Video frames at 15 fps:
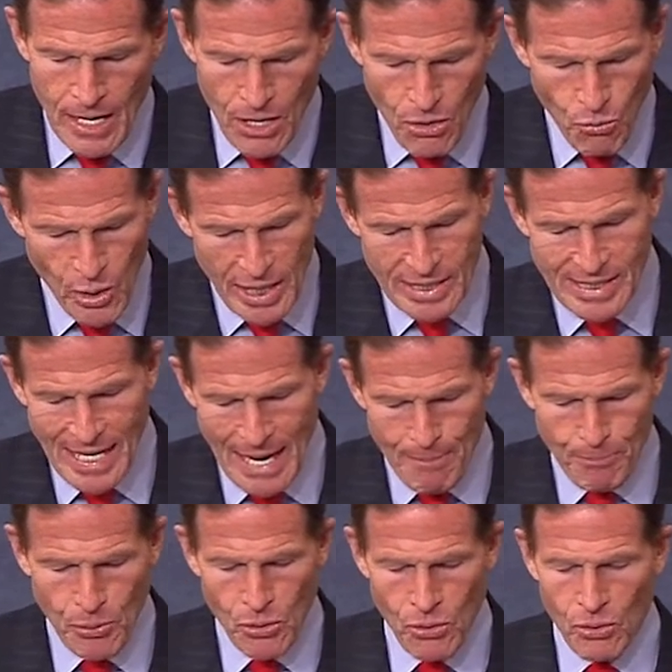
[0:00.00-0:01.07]
One
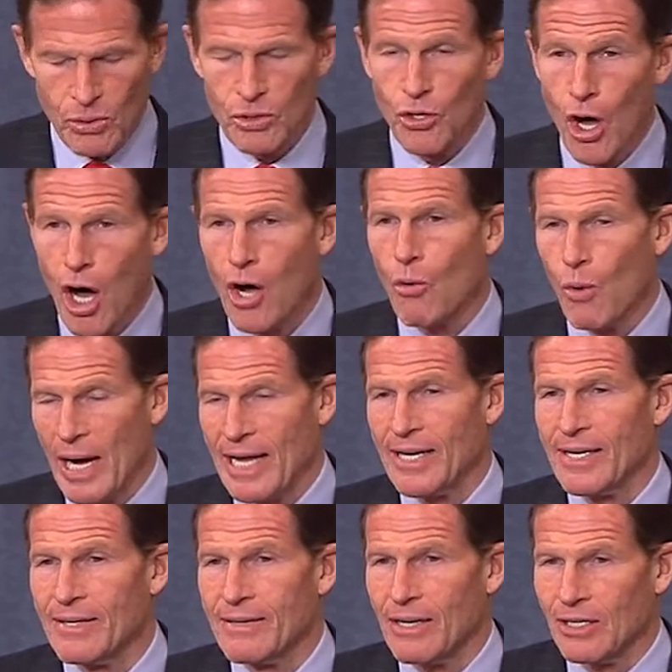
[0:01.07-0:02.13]
example, long
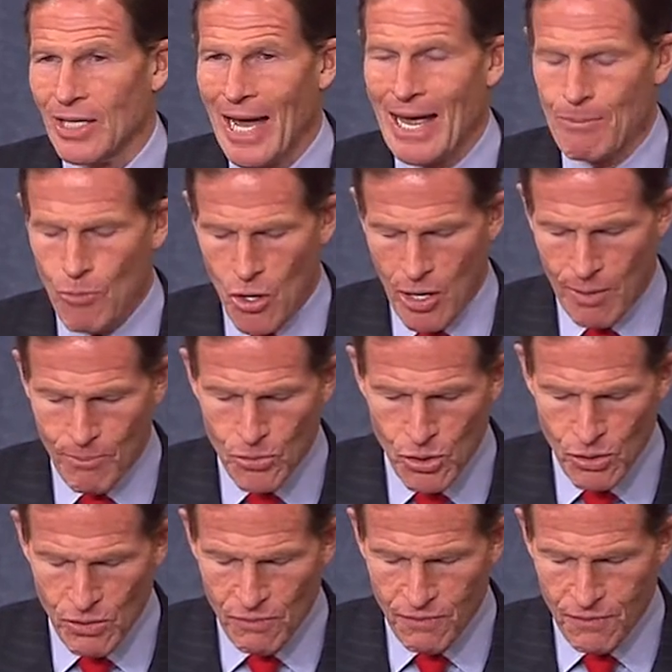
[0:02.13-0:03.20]
awaited, a landmark
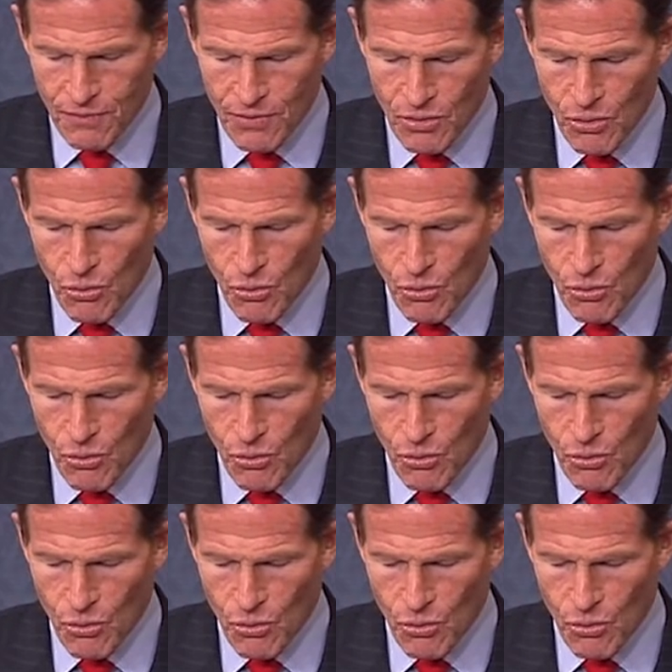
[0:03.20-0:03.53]
move,